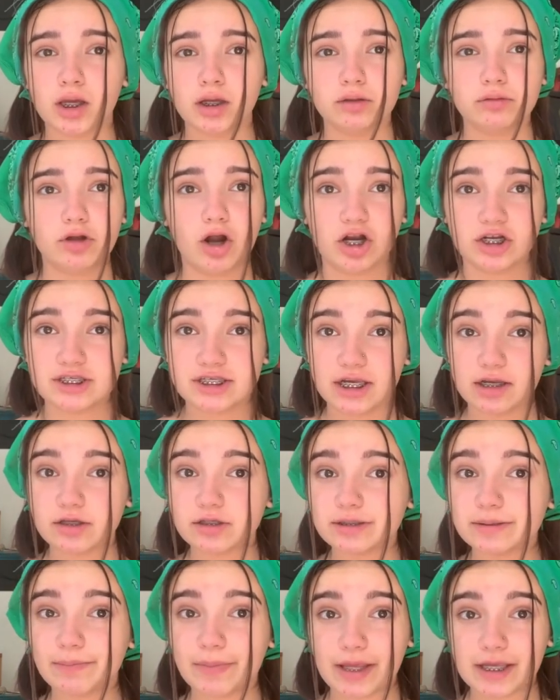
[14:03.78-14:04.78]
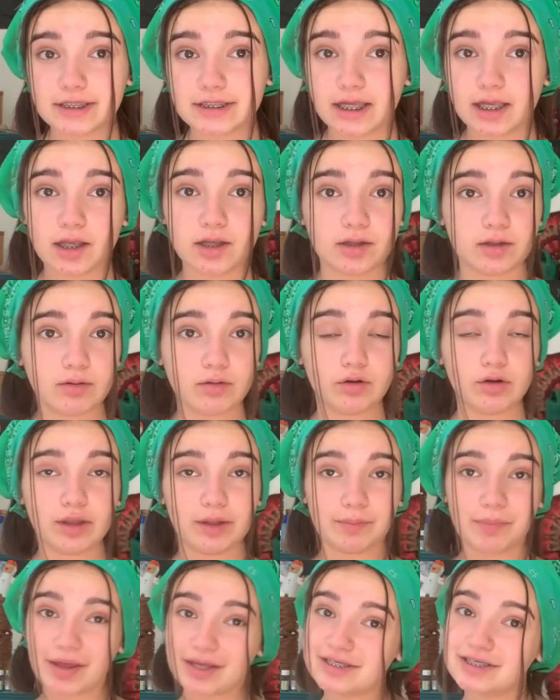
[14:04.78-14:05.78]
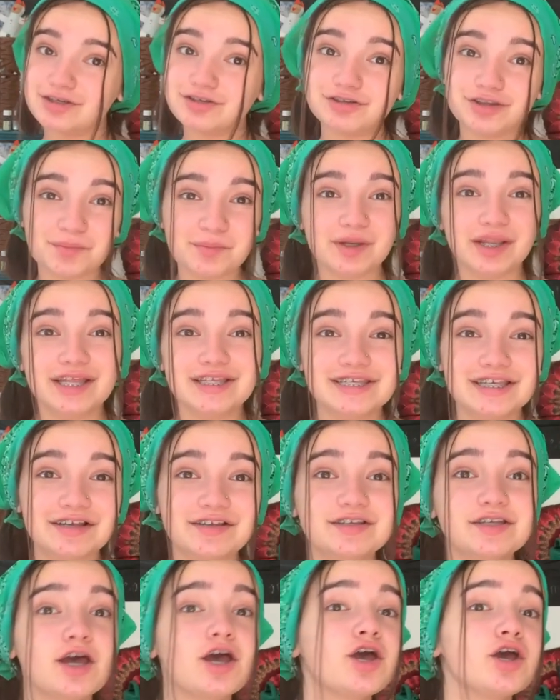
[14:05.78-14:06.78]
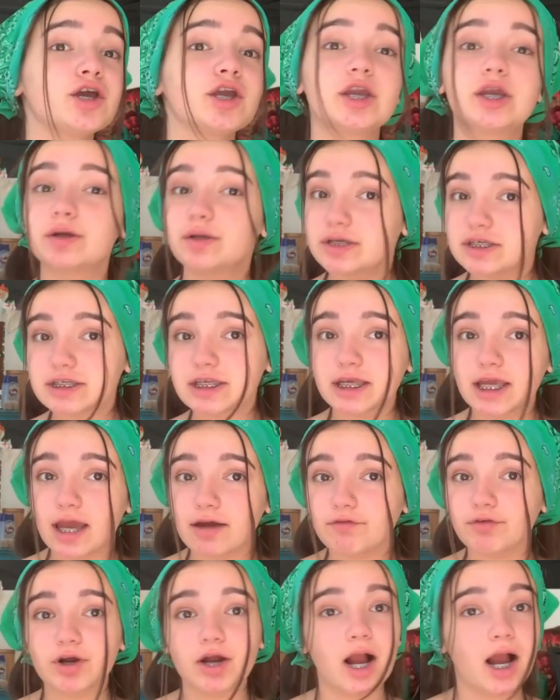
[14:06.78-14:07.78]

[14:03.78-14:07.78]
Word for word: yard sales, bake sale, or like bake sales, lemonade sales, cutest thing ever.